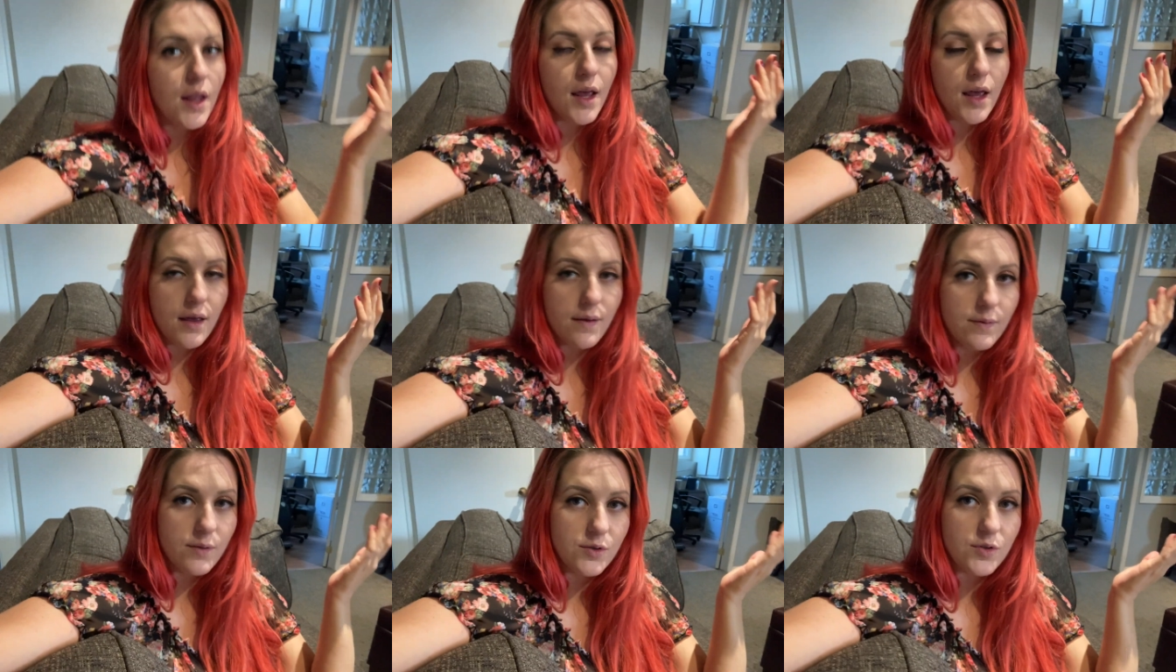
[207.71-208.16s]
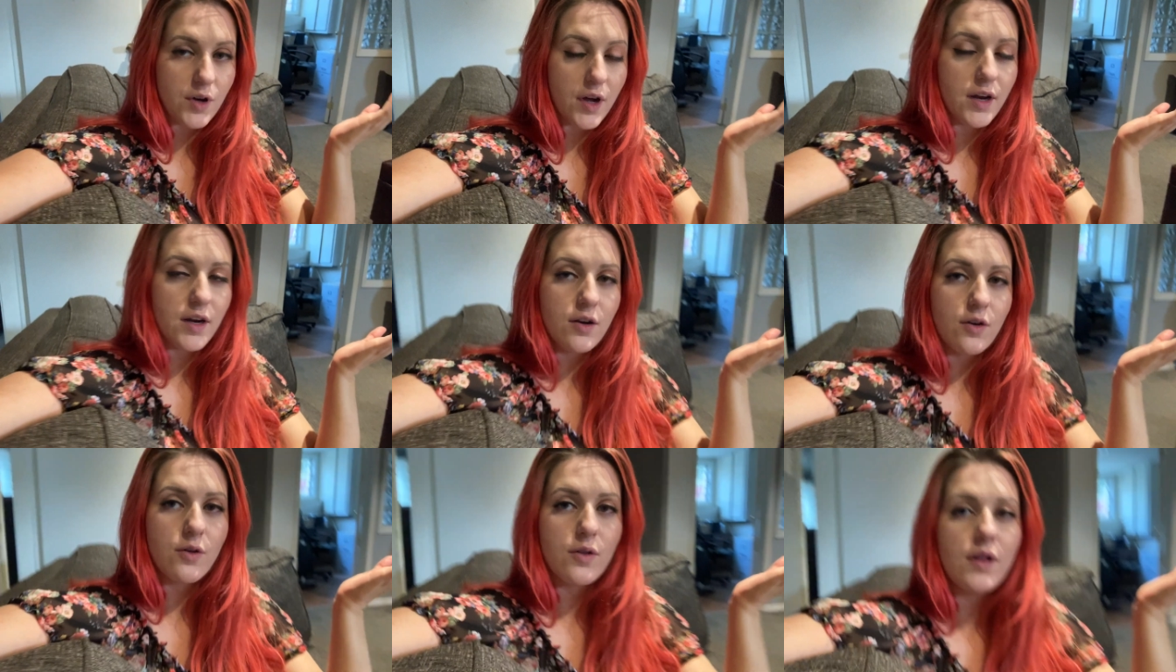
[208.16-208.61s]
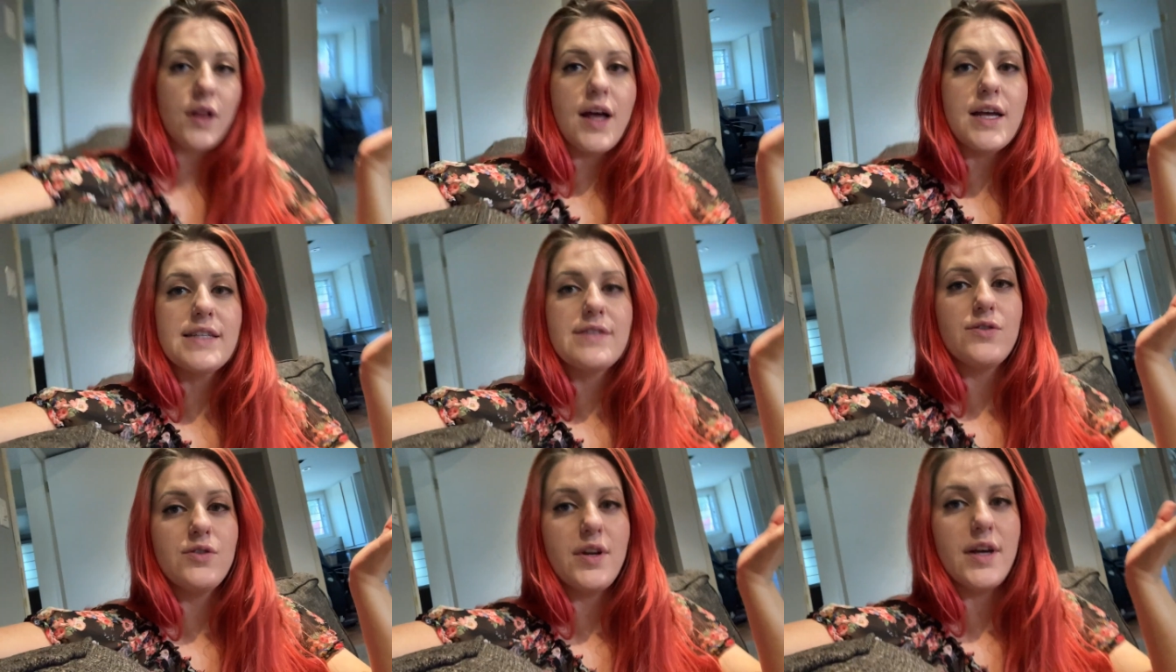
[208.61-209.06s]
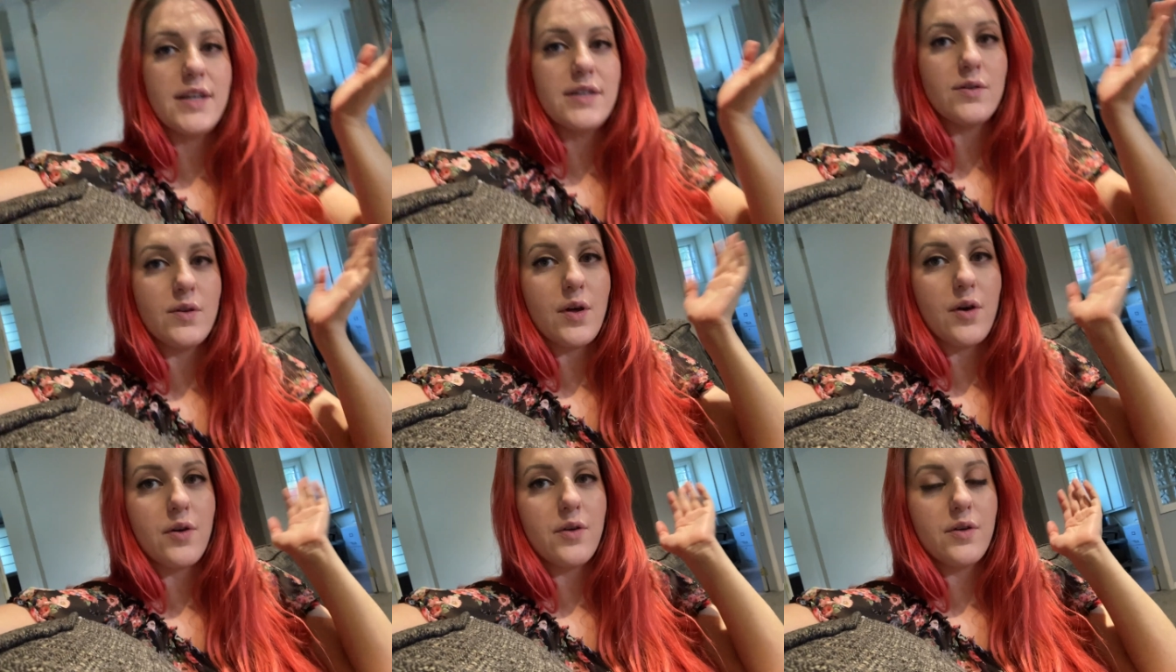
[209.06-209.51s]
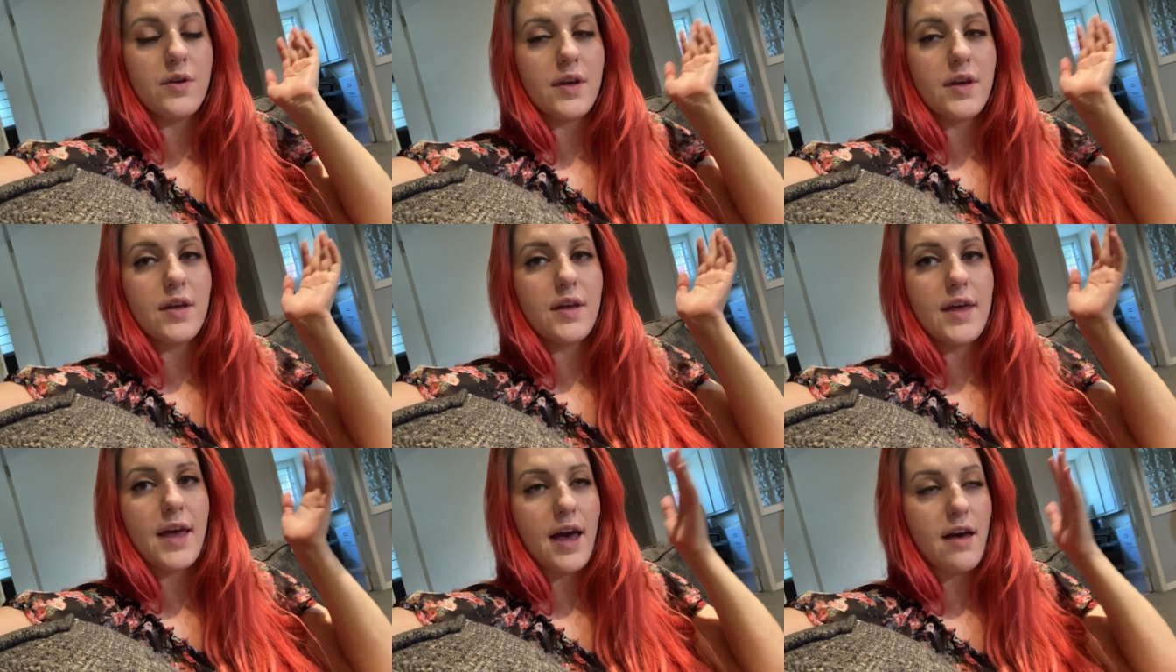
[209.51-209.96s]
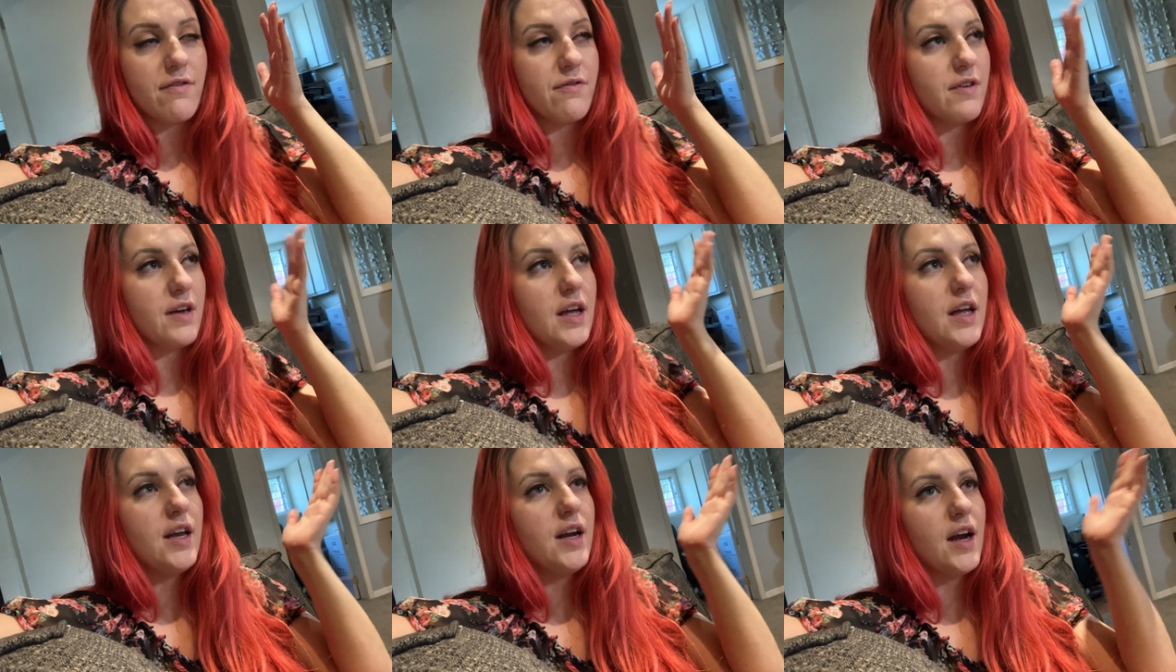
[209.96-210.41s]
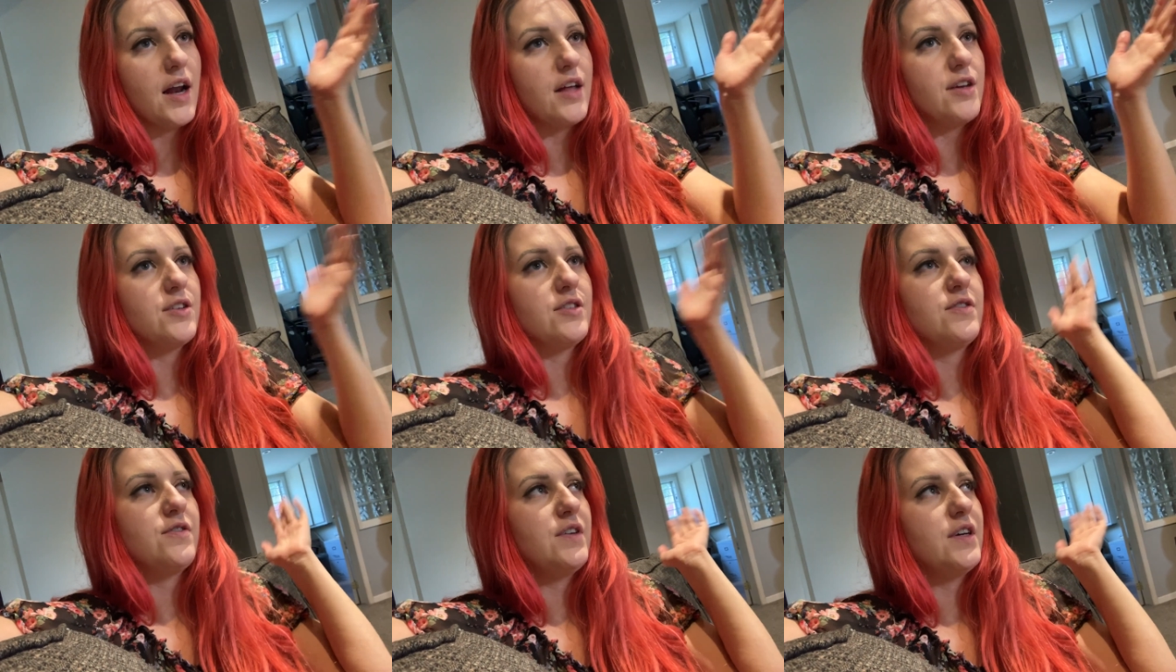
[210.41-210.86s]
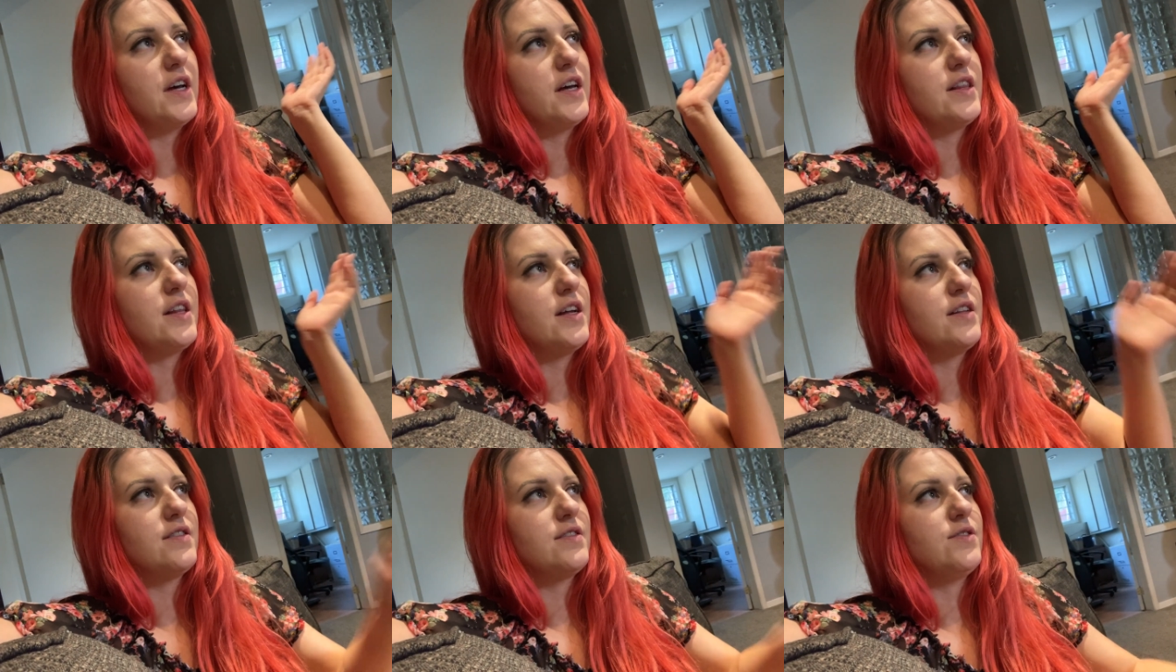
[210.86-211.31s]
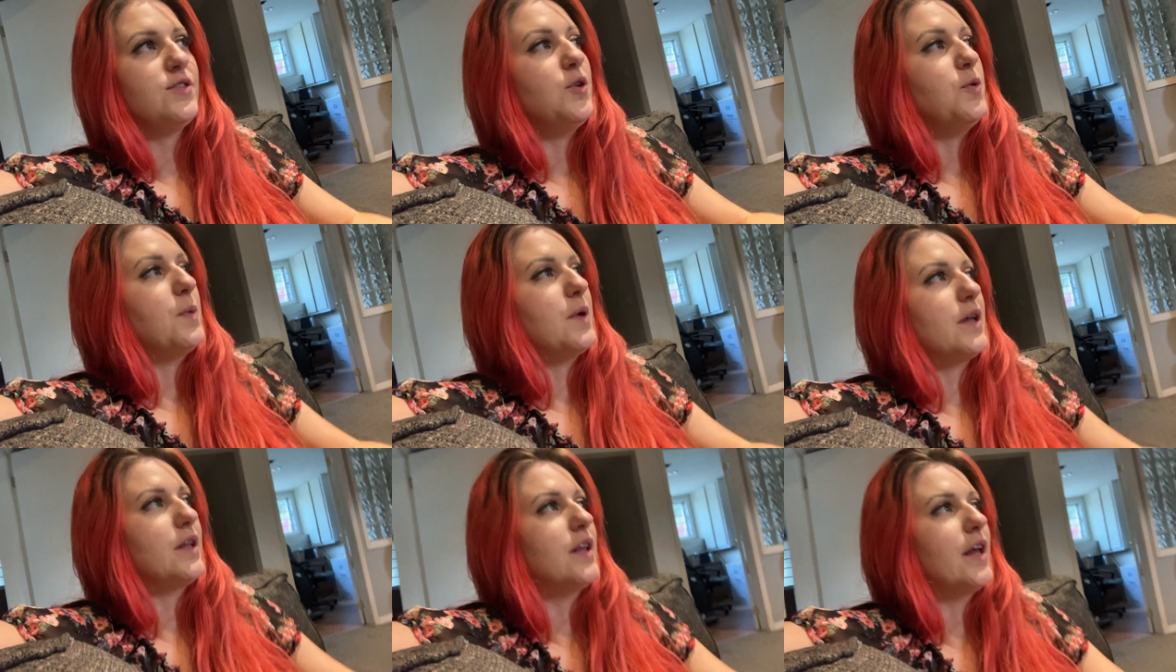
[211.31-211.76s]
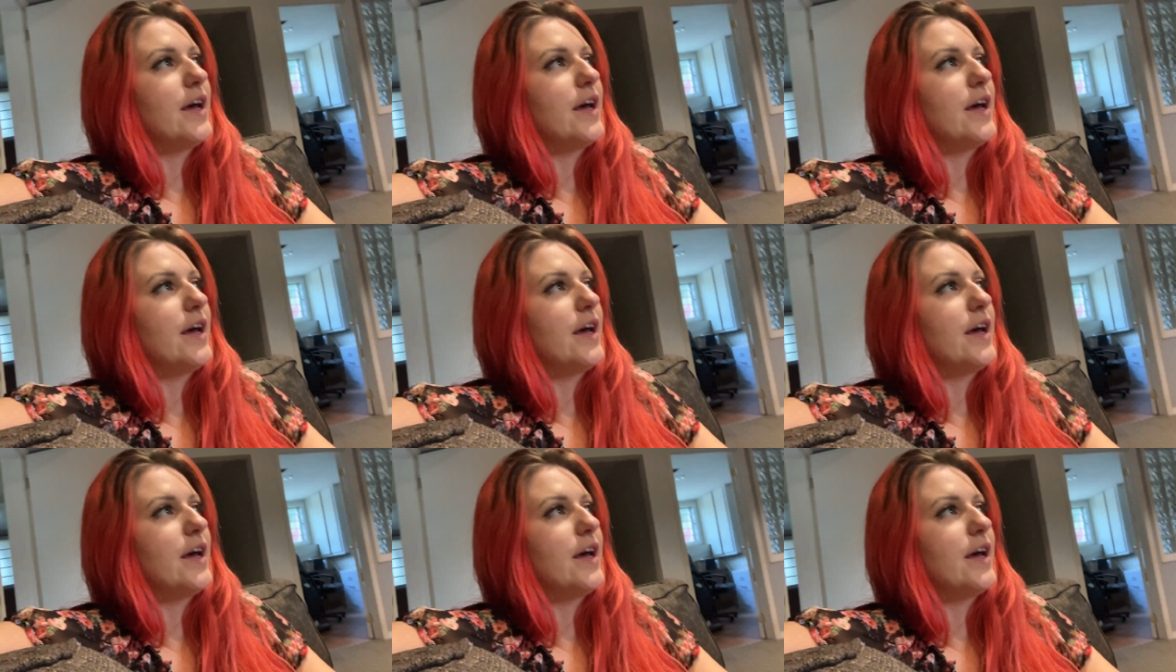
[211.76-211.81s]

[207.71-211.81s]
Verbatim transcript: I've been trying to go the last few days without caffeine, and I just feel like that's stupid.